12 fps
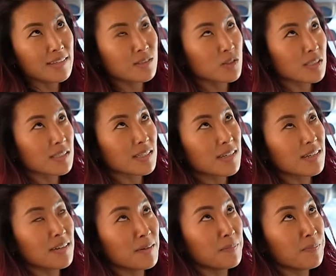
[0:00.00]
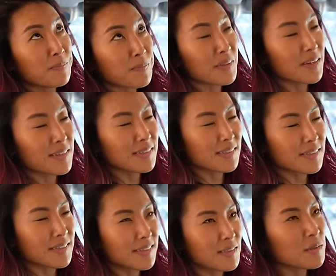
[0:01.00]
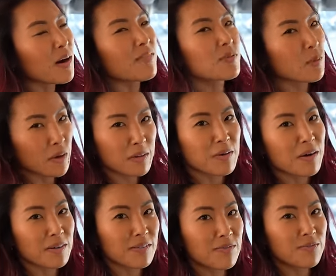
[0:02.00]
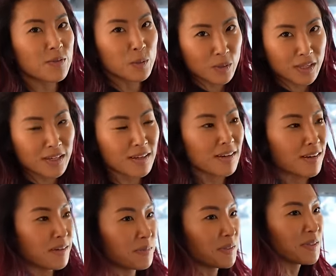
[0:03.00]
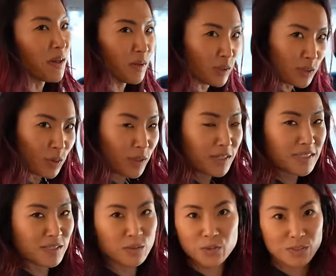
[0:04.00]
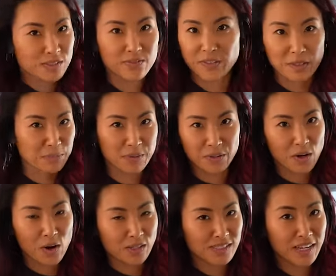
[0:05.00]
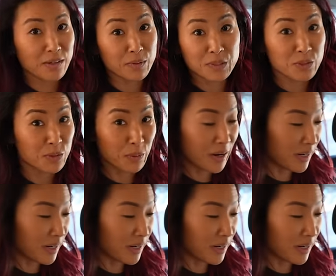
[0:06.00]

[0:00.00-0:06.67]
it's just, you don't have to worry about fueling another source. You just fill up your car tank, which you do